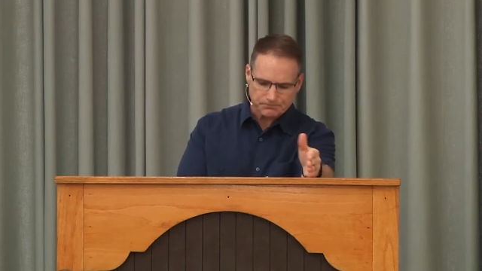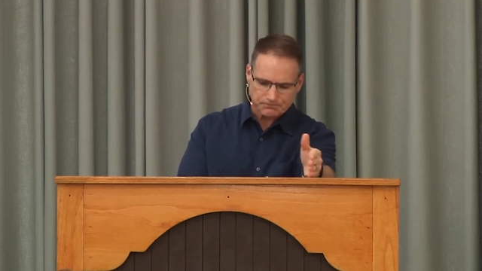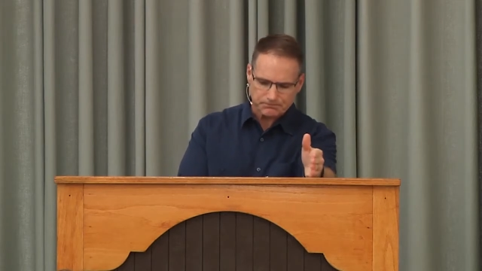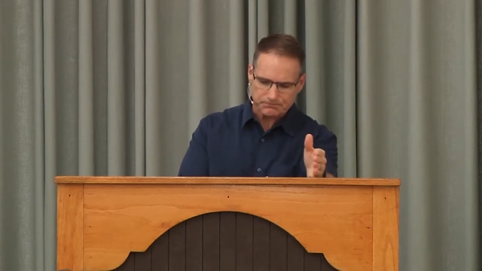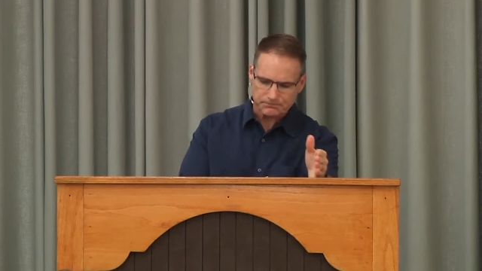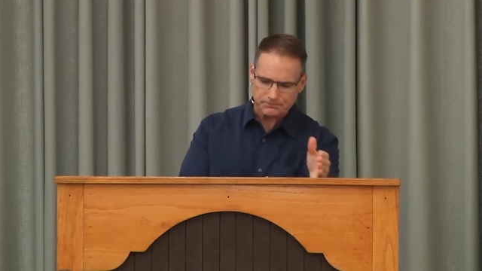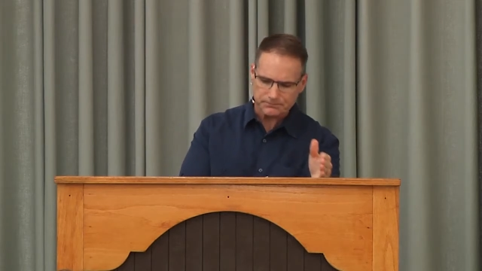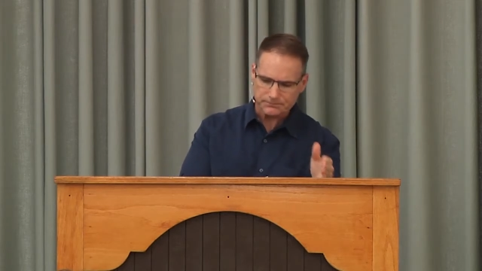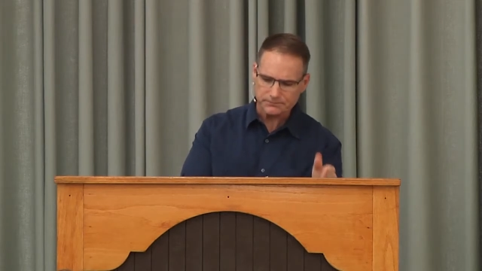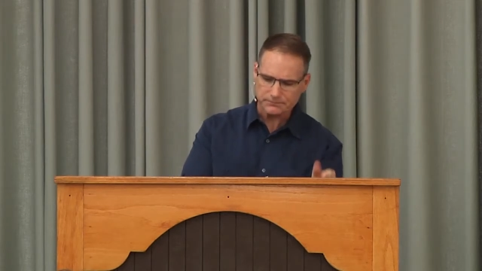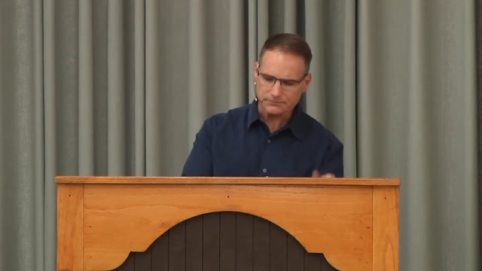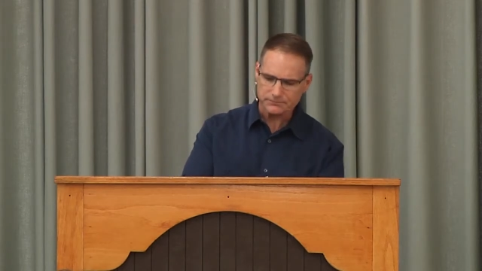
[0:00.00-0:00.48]

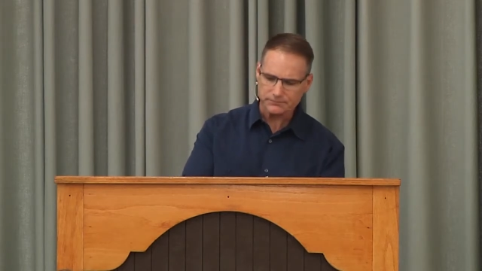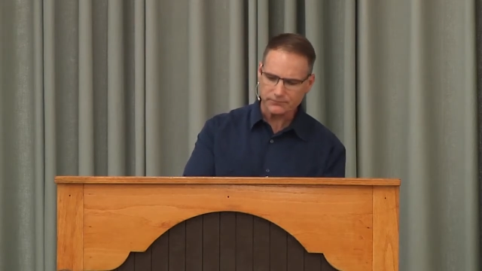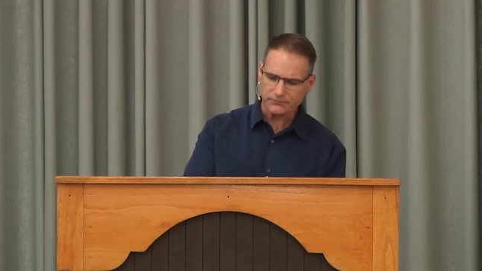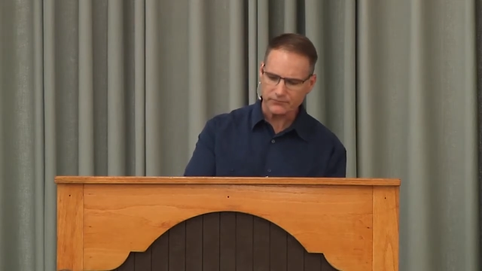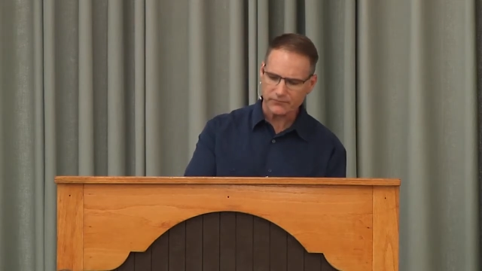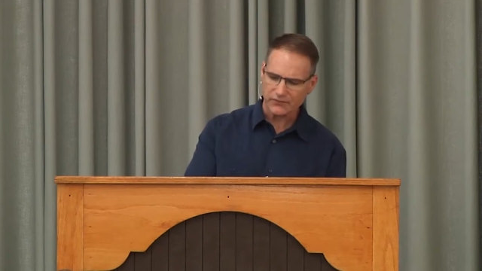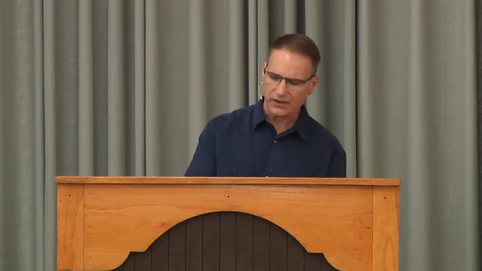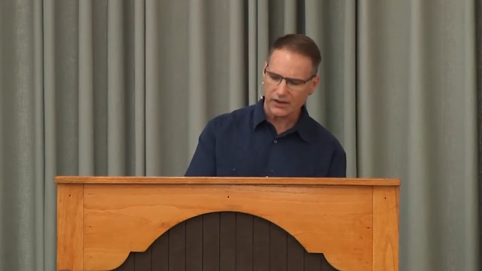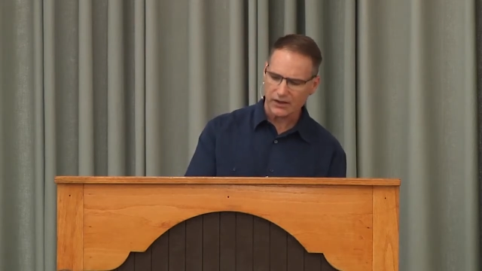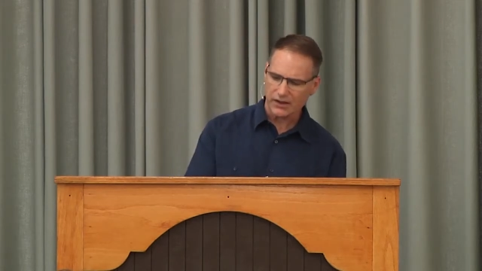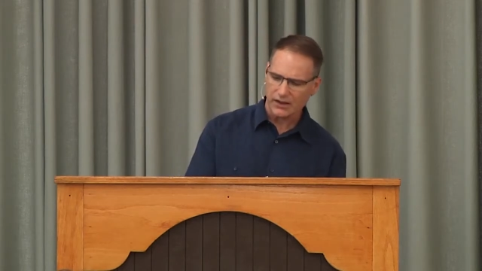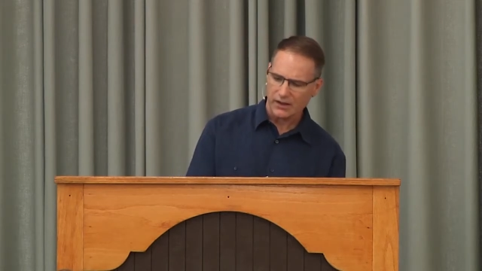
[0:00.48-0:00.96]

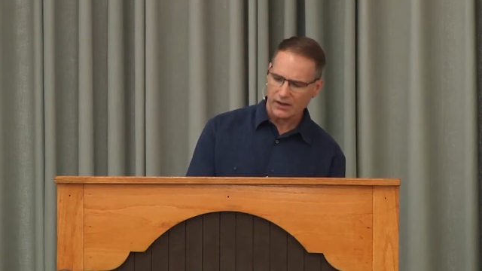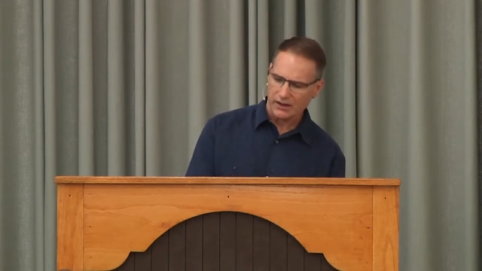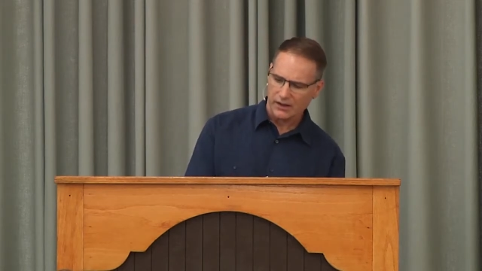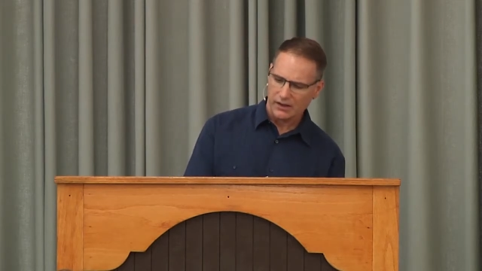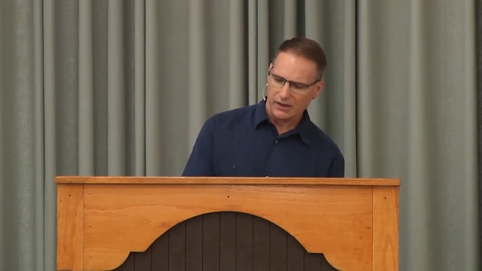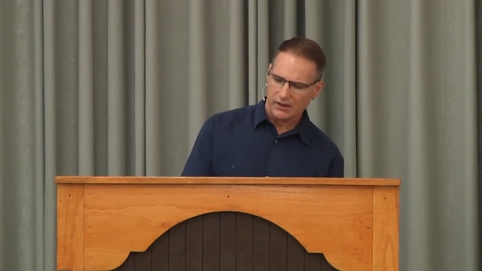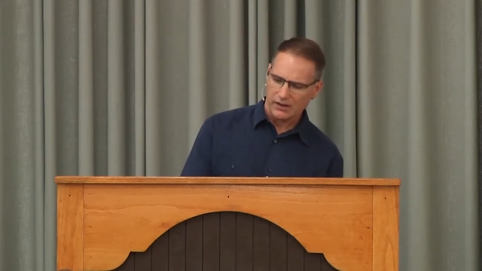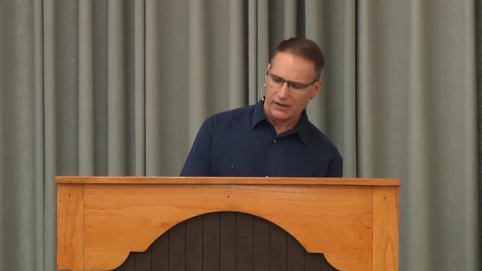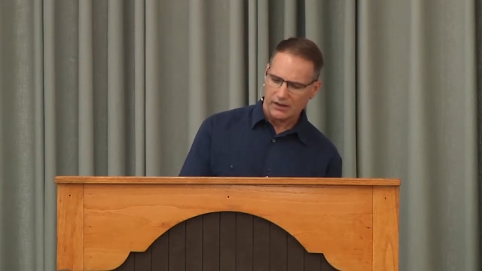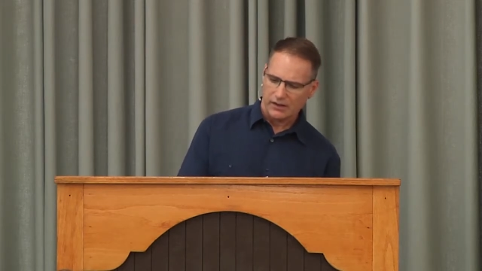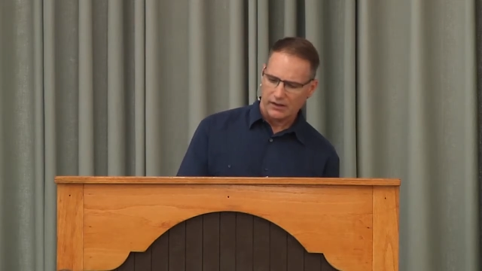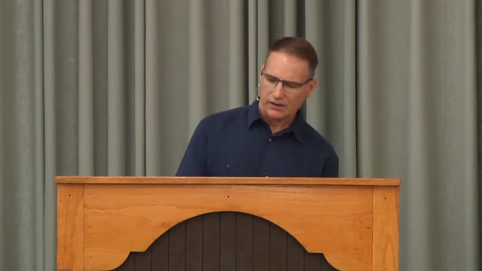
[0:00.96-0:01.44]

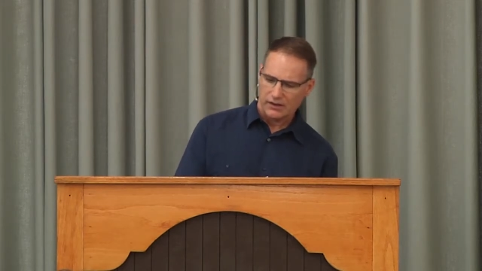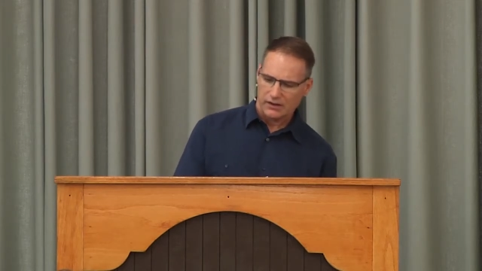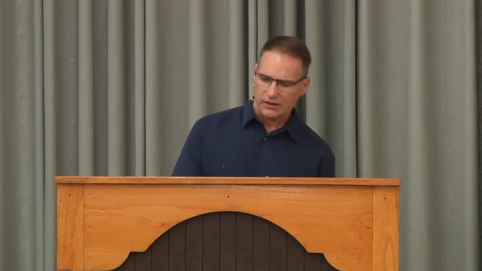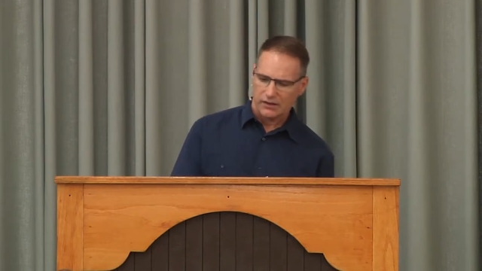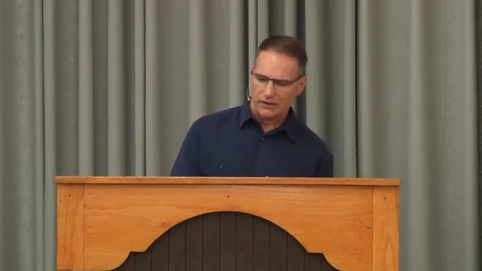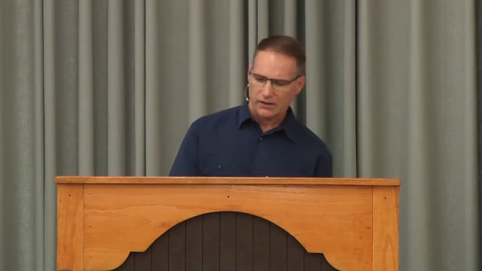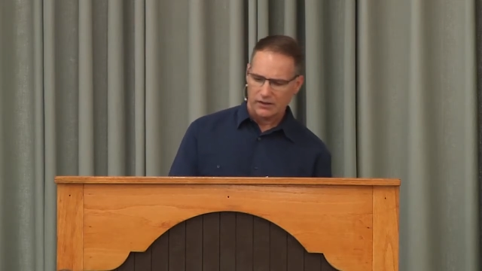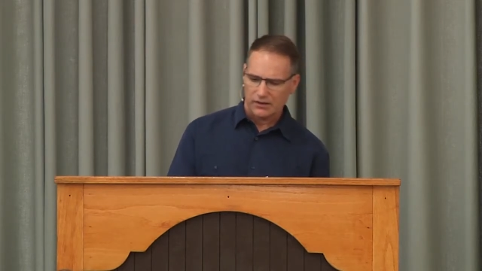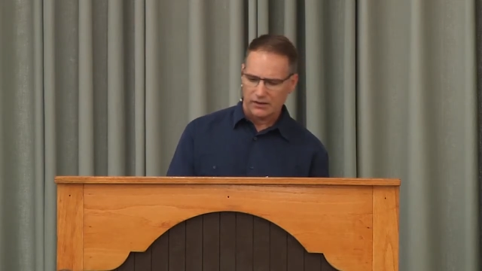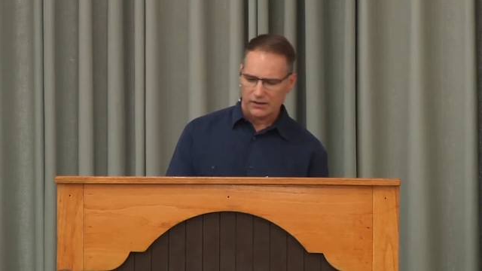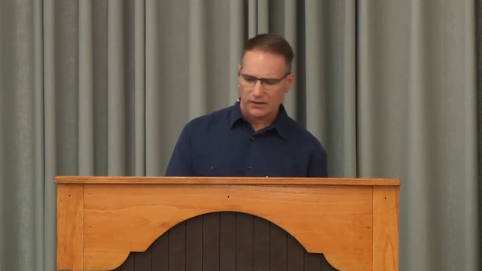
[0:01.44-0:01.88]
Nothing is said.